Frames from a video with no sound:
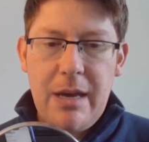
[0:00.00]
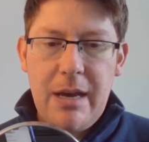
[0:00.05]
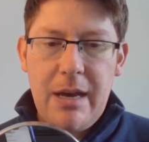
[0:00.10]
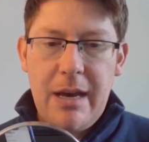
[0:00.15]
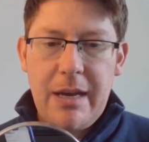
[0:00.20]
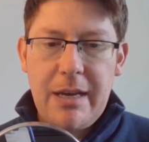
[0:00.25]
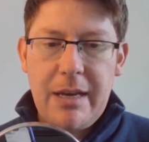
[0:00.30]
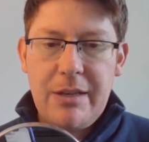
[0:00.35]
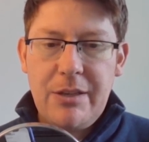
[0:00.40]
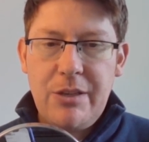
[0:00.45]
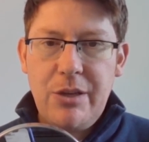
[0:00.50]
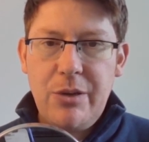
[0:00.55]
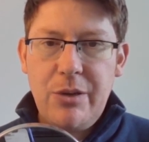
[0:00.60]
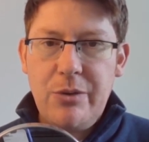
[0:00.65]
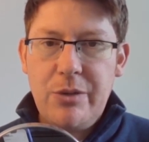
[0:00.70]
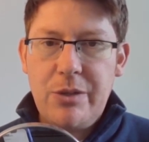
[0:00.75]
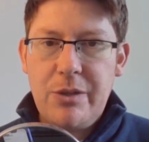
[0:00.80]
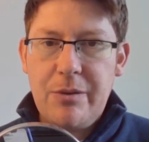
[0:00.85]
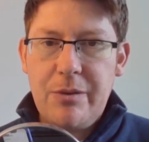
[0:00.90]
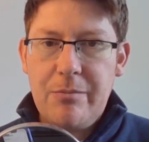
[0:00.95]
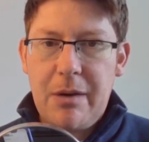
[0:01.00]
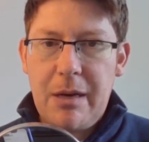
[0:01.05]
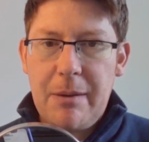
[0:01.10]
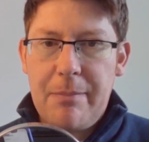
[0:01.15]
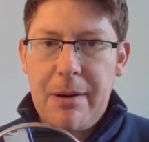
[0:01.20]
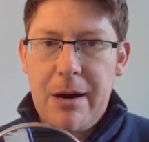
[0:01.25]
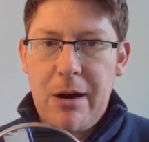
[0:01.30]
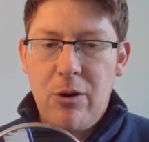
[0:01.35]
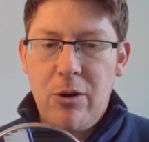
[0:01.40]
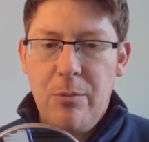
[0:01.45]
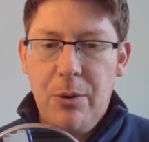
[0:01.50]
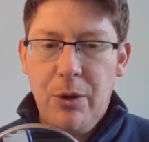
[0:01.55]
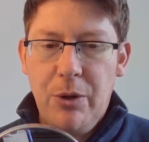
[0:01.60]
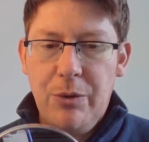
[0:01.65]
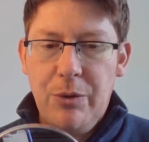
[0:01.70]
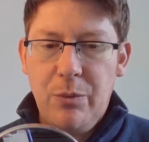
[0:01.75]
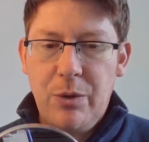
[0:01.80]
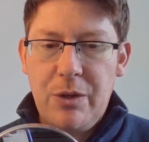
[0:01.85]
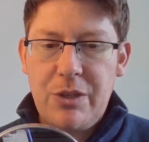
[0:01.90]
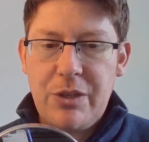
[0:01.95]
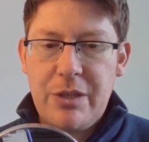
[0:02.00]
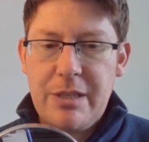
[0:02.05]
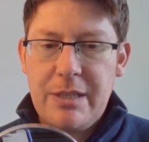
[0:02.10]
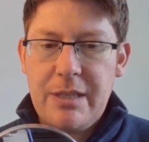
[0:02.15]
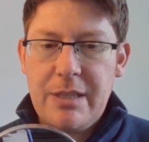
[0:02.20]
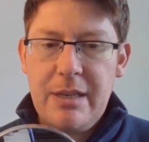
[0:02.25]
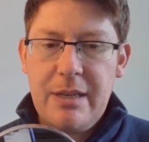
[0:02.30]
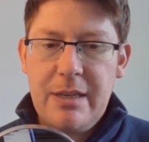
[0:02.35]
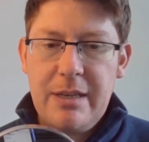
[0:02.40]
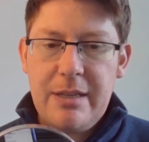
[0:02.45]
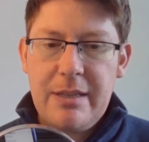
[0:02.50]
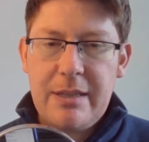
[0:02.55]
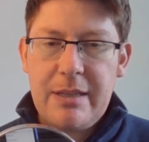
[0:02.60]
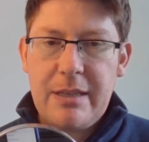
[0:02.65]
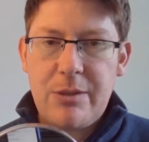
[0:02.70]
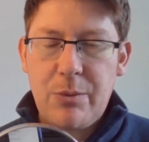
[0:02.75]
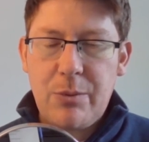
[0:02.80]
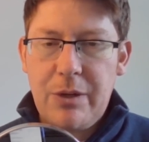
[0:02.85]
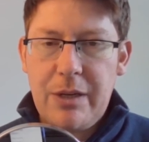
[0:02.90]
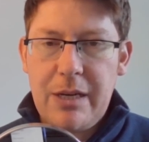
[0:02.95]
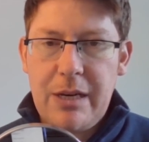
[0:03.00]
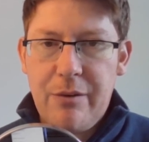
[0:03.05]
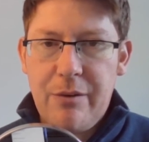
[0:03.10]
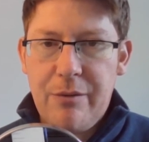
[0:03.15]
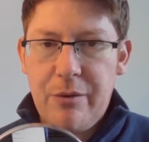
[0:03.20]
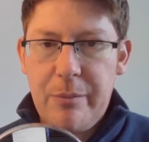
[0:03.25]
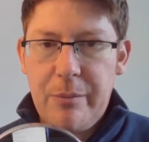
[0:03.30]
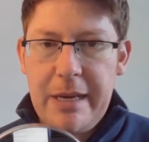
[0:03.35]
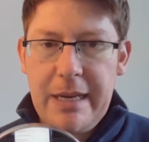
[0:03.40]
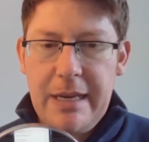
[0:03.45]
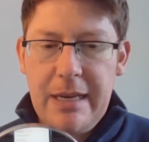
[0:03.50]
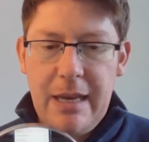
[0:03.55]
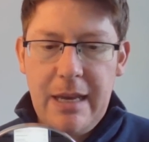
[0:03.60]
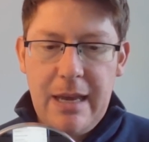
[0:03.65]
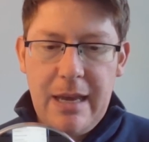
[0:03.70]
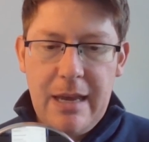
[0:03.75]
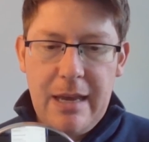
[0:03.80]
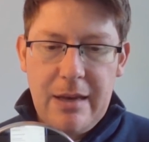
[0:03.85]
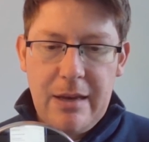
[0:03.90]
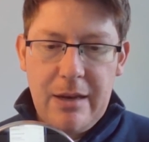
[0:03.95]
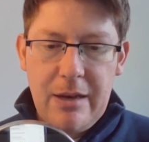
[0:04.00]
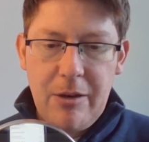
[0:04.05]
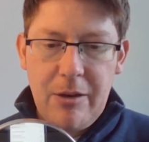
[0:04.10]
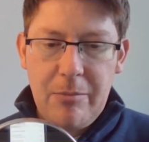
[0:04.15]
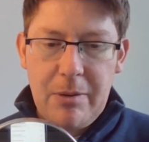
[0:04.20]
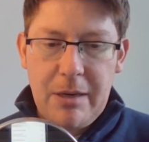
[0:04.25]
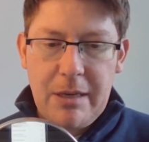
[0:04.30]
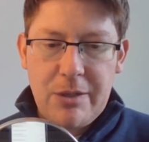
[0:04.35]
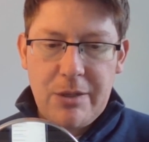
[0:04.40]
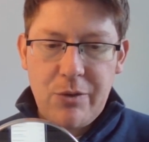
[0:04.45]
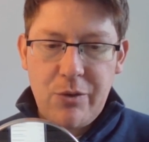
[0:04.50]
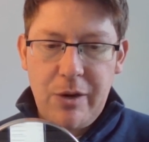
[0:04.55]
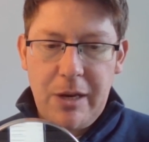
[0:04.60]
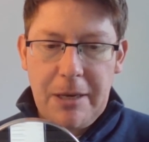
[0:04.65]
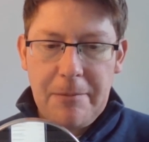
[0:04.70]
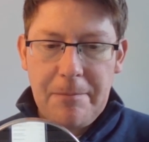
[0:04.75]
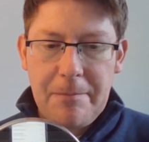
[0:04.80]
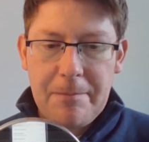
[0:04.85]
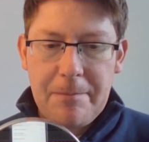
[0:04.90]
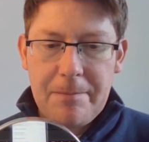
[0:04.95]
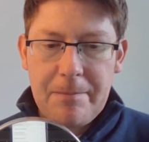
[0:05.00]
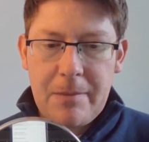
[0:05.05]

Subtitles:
I could use my power button, which is this one here for me on my screen.